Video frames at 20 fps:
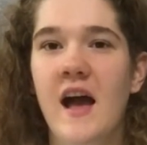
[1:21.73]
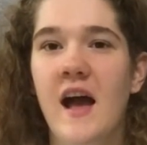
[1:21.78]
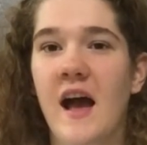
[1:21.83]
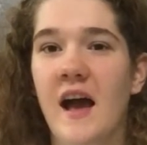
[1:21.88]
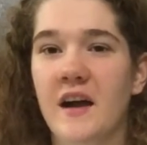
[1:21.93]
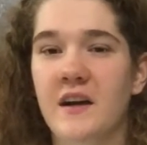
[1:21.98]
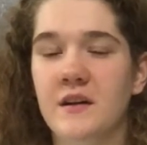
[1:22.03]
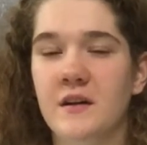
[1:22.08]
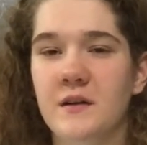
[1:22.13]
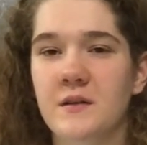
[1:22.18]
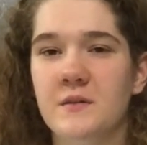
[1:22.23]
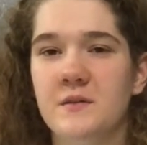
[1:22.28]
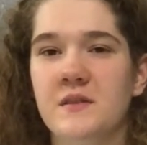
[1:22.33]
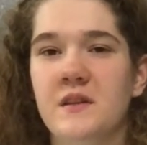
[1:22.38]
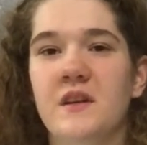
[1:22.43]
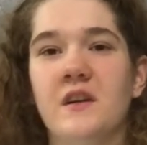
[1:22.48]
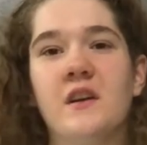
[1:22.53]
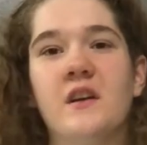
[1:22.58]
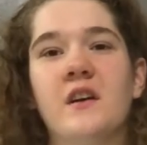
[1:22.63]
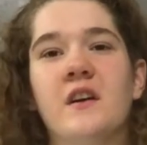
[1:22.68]
Echoes
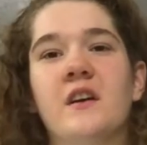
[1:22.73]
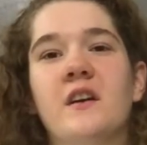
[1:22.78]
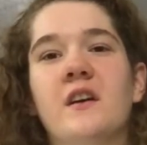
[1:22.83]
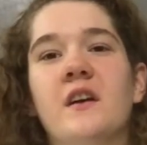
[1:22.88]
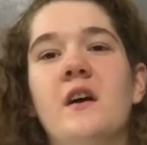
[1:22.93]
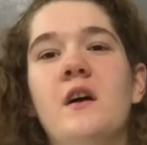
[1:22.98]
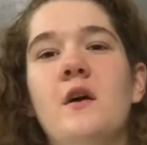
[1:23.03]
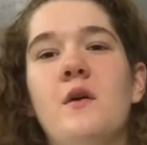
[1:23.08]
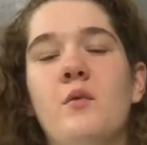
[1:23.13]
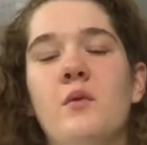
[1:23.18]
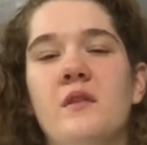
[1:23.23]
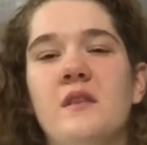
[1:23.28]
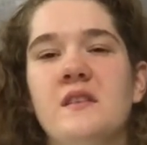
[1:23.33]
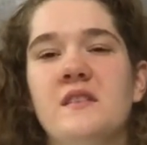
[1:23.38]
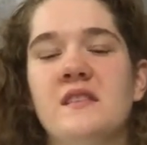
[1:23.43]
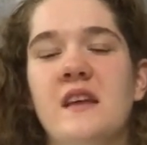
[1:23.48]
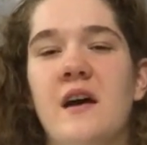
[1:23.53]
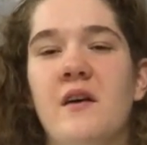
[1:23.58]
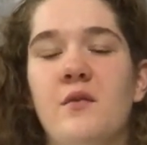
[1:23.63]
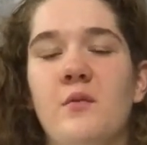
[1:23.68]
occur when the
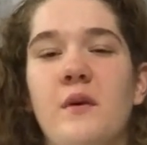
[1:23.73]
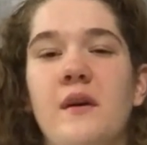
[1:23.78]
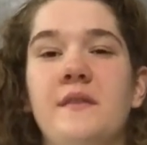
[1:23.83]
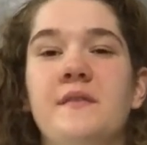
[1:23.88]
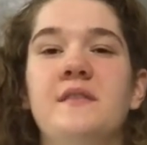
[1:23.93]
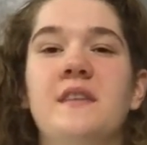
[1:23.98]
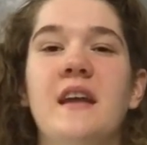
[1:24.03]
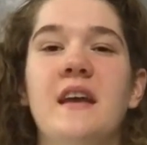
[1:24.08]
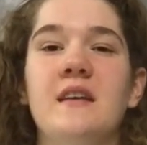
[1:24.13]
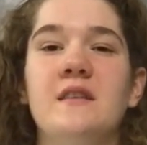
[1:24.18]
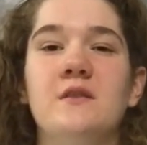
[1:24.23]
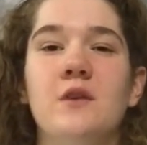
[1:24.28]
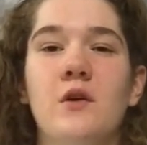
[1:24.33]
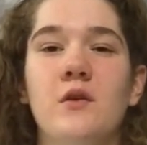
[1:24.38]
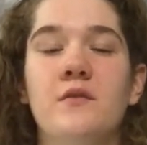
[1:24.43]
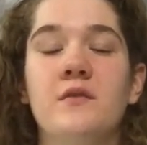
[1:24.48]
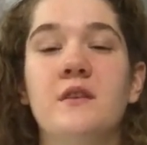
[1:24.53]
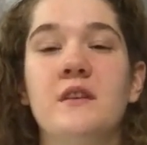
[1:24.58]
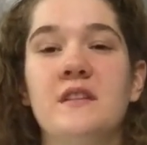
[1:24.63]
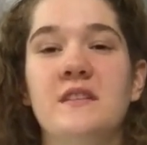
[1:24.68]
sound wave takes
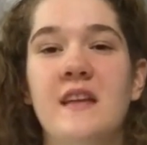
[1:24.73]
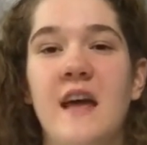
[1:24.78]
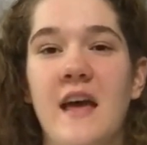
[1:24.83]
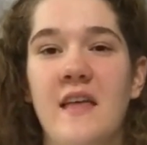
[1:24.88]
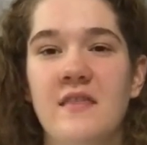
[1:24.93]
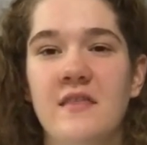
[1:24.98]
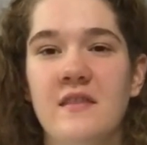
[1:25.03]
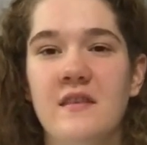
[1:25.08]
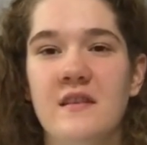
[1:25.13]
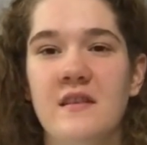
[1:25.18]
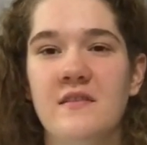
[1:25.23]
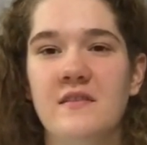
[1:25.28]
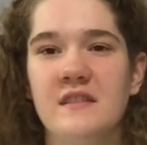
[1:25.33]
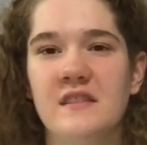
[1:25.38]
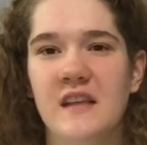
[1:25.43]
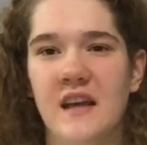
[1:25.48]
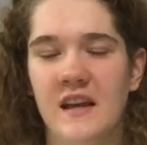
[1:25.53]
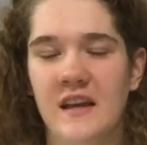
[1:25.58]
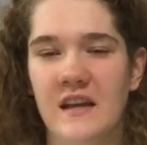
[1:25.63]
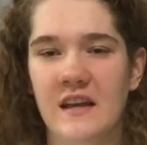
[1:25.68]
over 1/10 of a
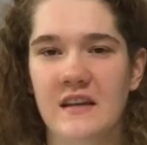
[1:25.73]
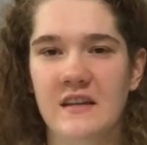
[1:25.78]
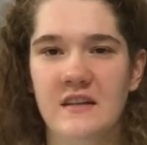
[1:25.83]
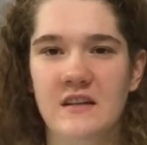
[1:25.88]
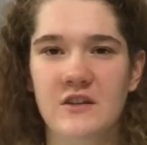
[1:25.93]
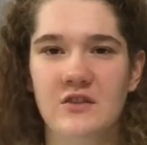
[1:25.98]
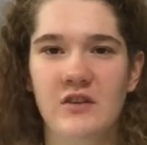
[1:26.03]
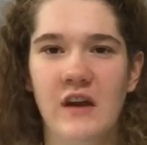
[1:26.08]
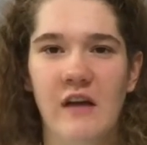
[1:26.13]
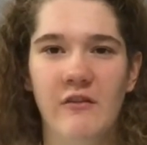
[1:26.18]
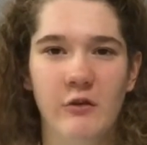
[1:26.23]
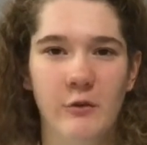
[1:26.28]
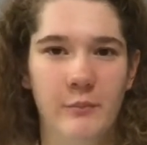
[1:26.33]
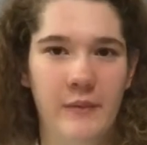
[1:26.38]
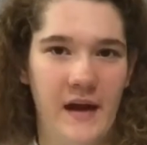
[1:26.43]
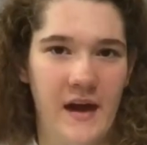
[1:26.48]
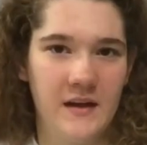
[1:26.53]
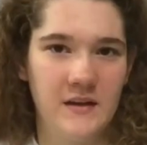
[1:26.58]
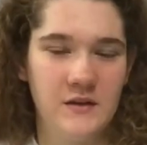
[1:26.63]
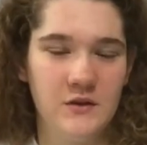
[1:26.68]
second to travel
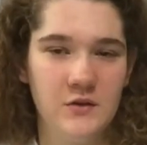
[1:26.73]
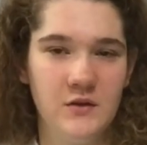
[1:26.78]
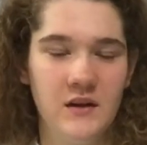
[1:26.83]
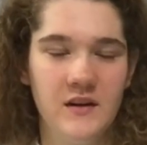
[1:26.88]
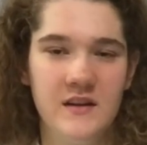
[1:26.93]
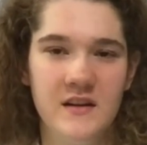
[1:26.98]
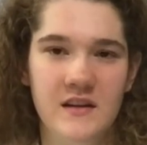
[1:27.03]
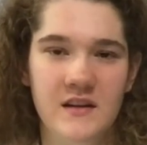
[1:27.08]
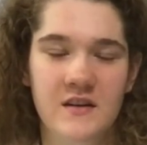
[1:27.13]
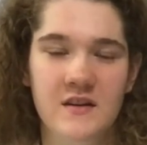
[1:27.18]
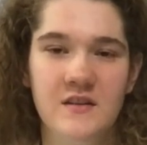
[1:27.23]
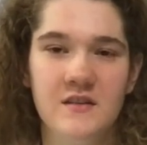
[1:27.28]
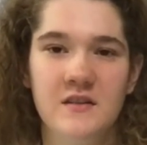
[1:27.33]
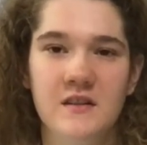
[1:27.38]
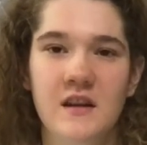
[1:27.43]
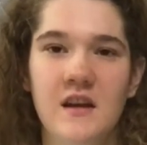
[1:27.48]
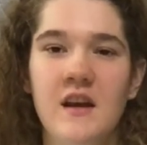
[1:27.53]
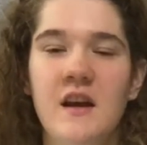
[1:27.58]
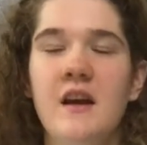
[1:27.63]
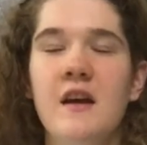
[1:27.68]
back to our ears.
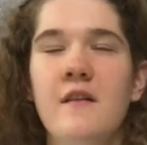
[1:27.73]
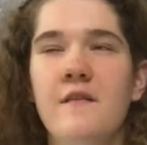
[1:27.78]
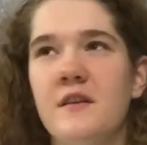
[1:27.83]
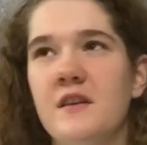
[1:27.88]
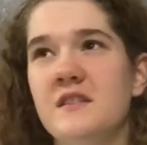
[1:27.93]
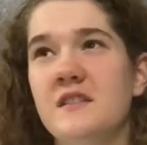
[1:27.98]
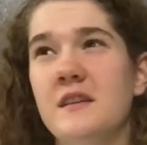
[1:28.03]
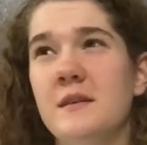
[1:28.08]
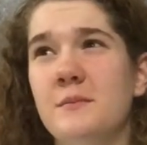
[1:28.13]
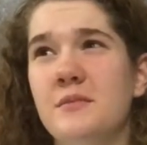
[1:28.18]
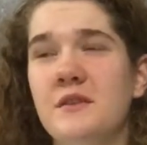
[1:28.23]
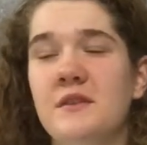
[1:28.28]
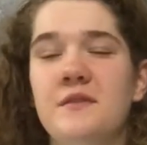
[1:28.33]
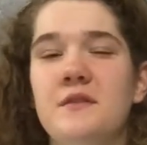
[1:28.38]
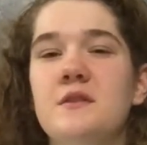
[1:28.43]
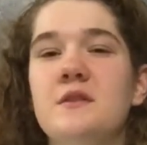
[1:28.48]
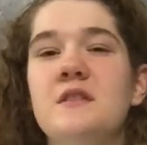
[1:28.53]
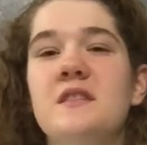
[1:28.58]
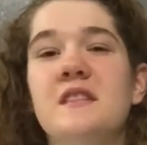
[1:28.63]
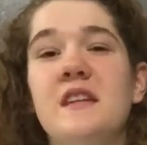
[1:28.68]
For example, if
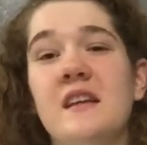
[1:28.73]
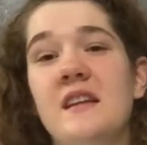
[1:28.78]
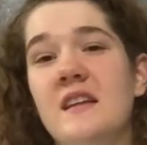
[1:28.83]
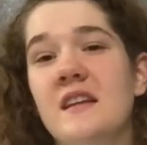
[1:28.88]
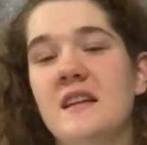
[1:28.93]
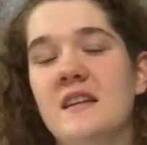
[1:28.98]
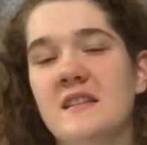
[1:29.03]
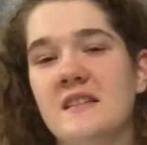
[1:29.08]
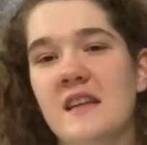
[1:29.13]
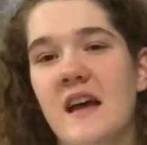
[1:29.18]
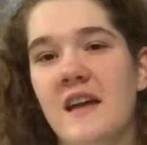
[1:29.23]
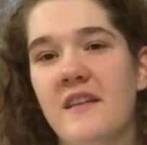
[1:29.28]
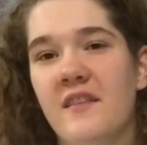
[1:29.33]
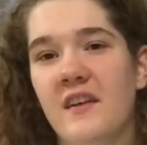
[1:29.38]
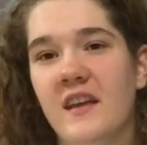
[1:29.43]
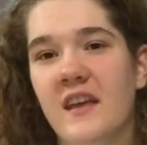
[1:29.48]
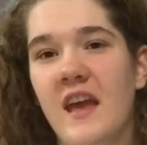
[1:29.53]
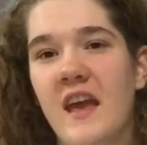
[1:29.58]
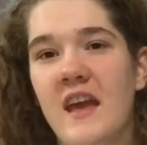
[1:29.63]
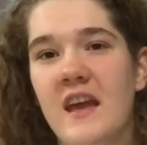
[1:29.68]
you were standing inside of a
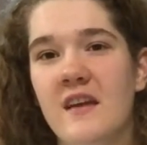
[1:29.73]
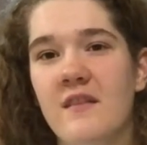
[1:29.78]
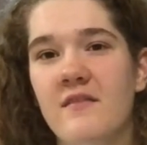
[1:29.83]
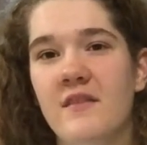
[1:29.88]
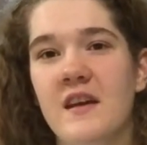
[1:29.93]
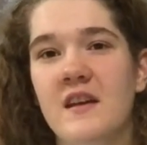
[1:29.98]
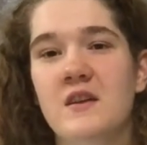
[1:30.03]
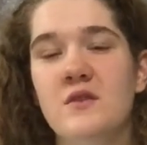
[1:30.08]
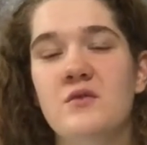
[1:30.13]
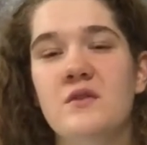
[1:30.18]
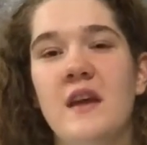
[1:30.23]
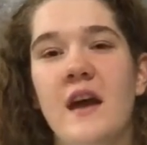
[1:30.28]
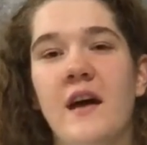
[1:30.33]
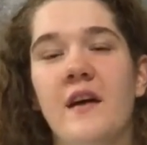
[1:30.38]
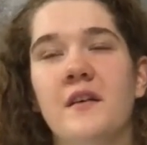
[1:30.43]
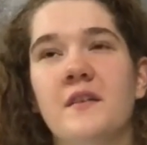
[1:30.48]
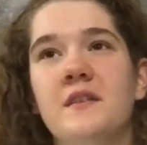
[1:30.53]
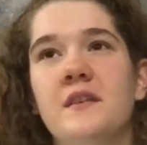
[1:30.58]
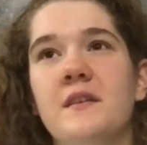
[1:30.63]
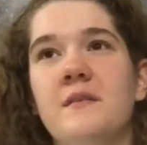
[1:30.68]
cave and you
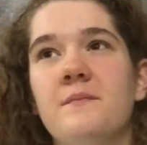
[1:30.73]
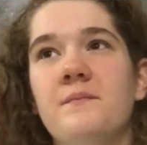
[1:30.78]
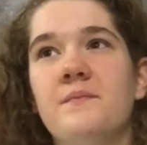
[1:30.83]
yelled,